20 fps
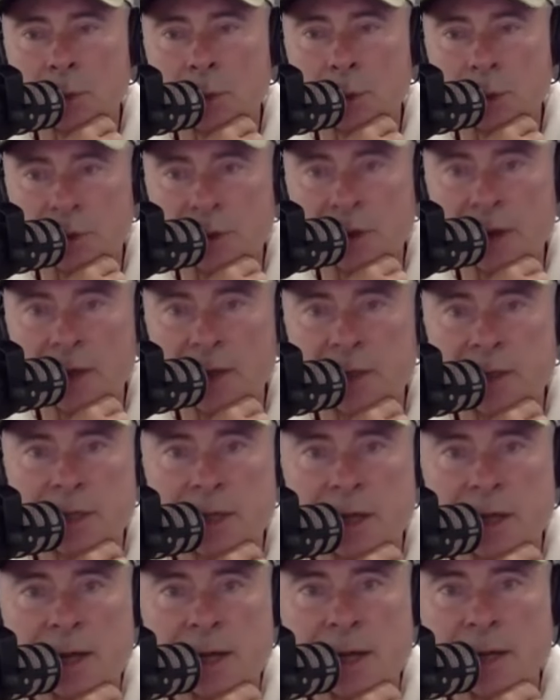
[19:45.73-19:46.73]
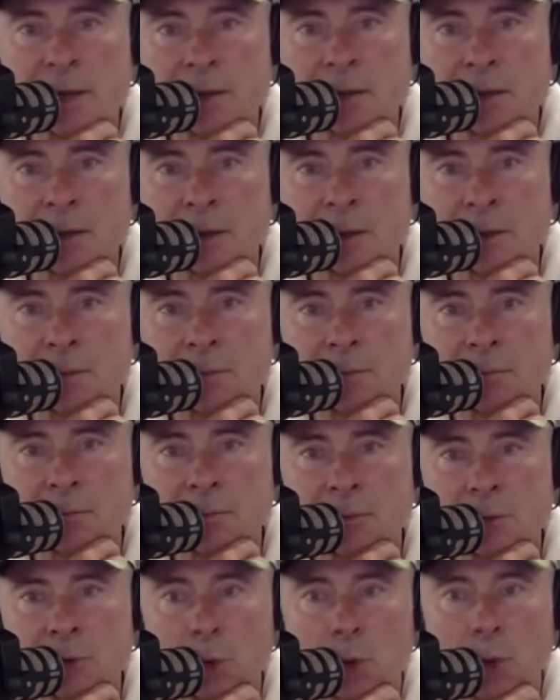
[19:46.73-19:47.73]
you know, what you've had to say
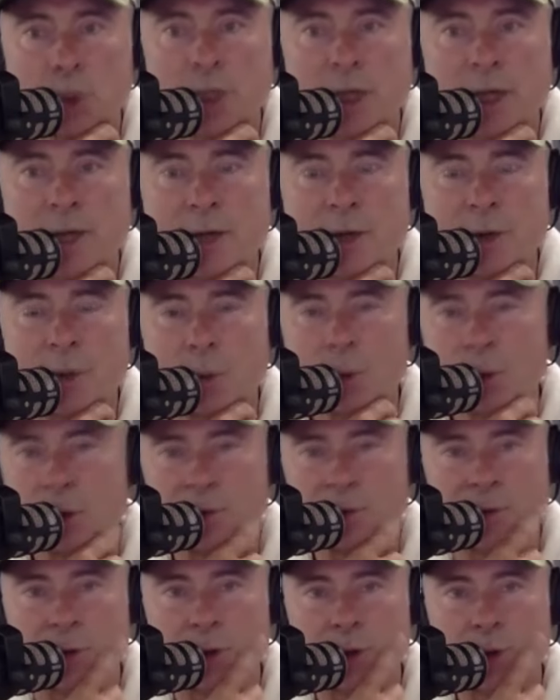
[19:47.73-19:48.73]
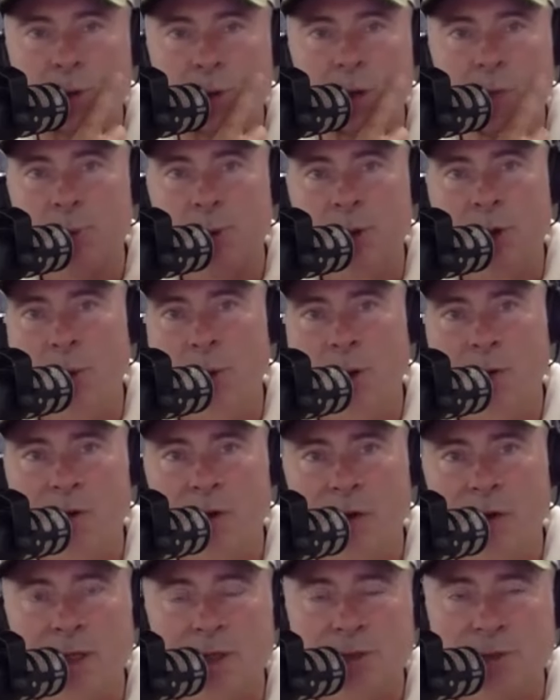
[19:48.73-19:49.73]
and your take on what the future might be or
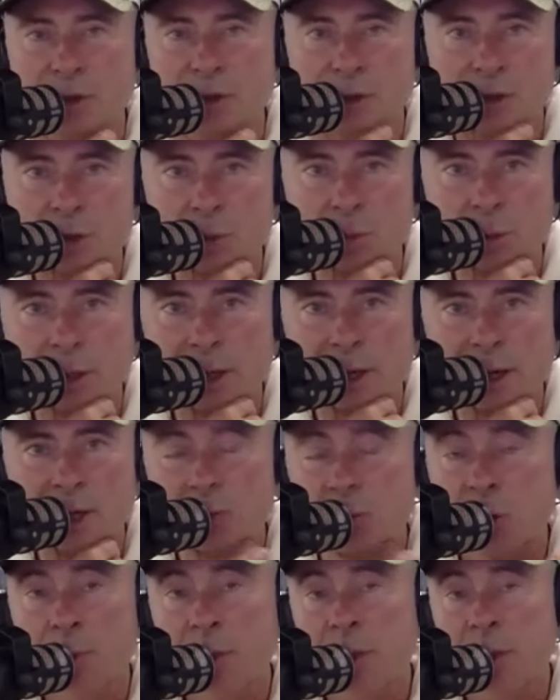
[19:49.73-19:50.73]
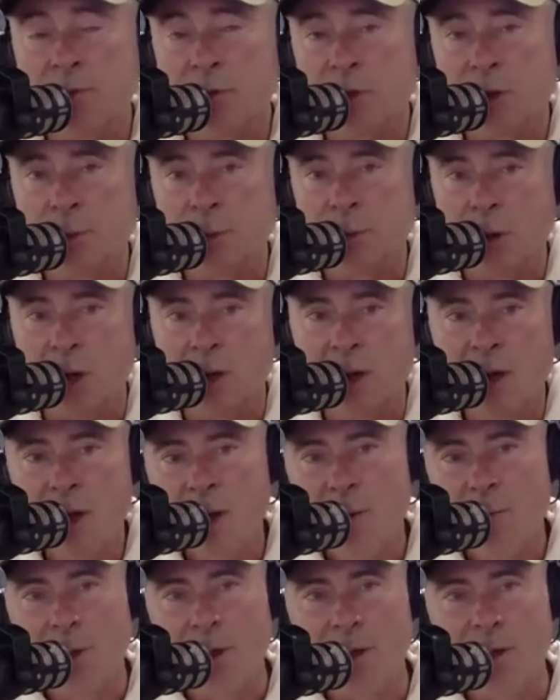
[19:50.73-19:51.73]
whatever it is for supercars might be different to mine.
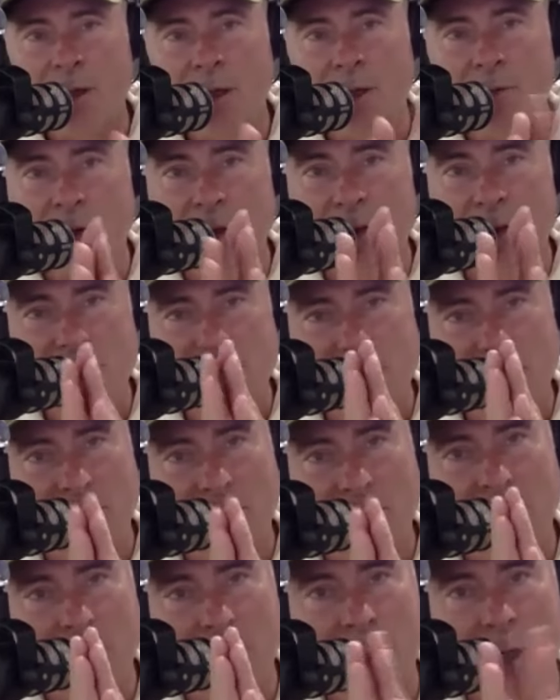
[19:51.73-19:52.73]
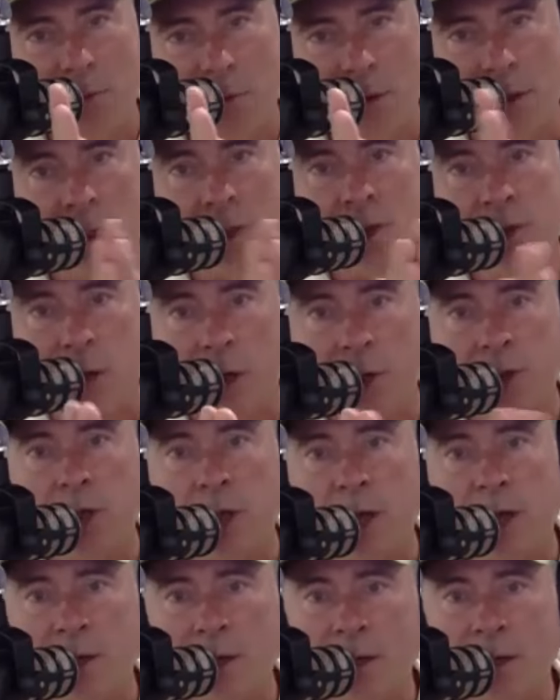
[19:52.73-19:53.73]
But at the end of it, it's just like, hey, mate, thanks,
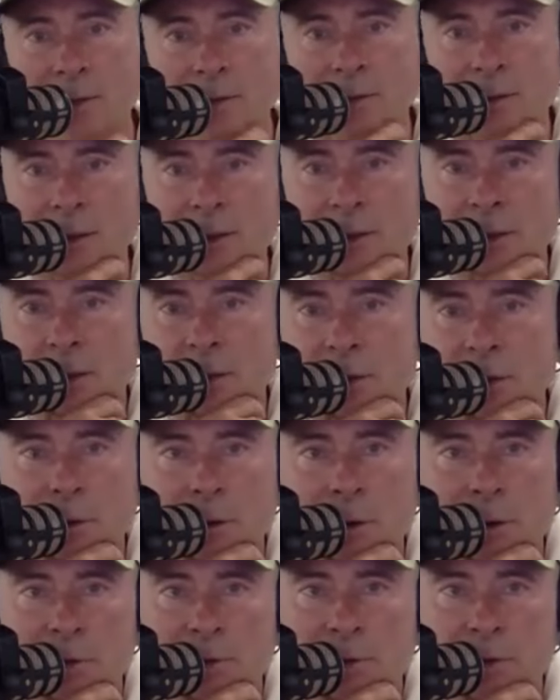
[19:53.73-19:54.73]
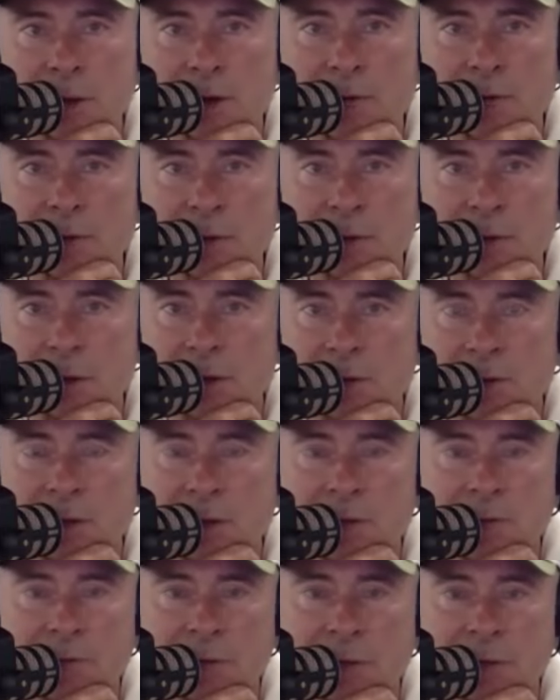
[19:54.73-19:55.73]
great chat. Yep. And you know, good Peace. On you for having
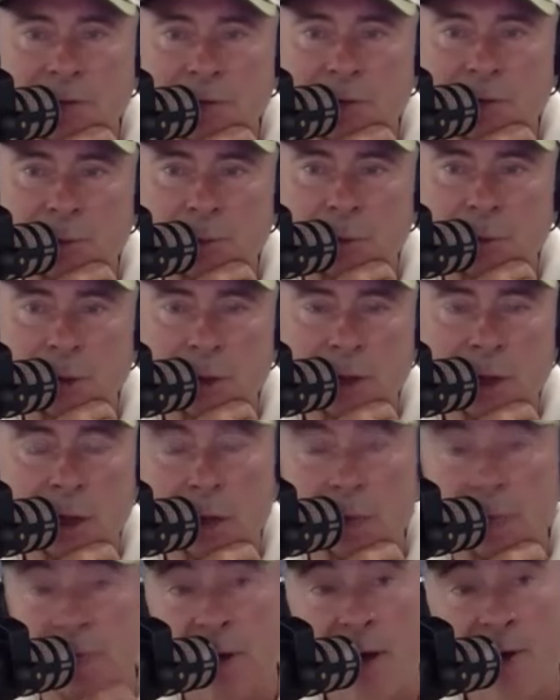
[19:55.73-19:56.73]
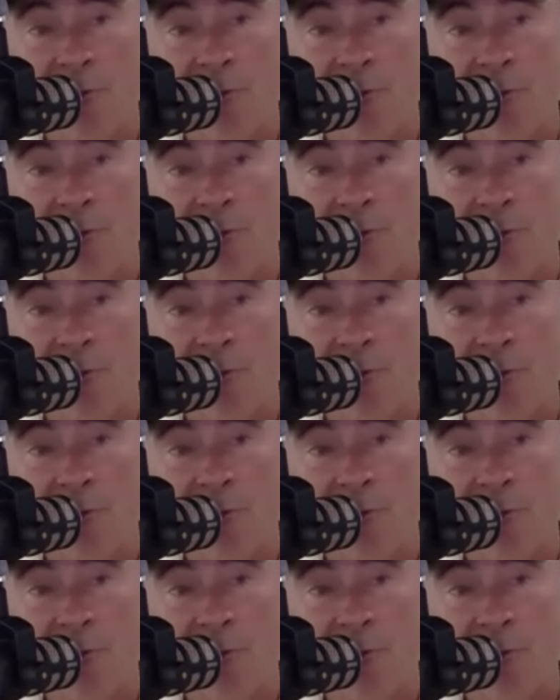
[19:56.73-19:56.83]
that viewpoint. Yeah,